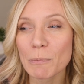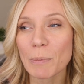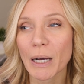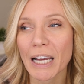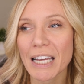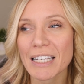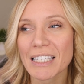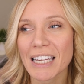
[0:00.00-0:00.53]

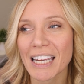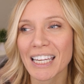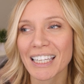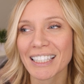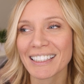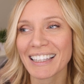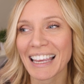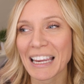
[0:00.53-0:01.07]
but
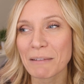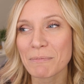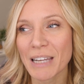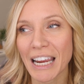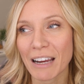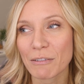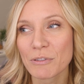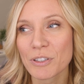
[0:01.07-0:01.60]
it came
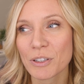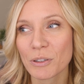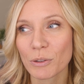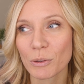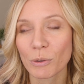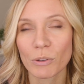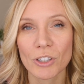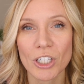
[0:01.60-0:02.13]
down
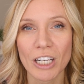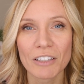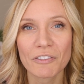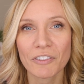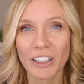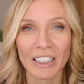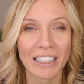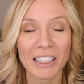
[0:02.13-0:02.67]
to just
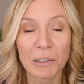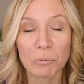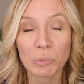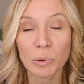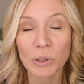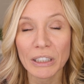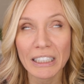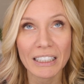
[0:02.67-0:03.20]
feeling
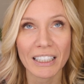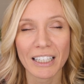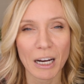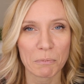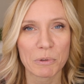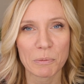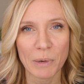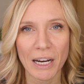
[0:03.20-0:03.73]
completely
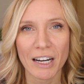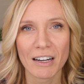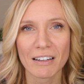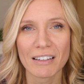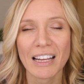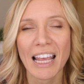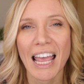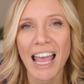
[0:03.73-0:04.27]

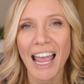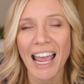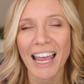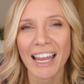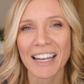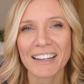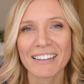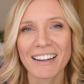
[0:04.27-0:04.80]
unprepared
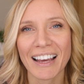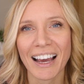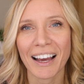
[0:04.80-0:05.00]
and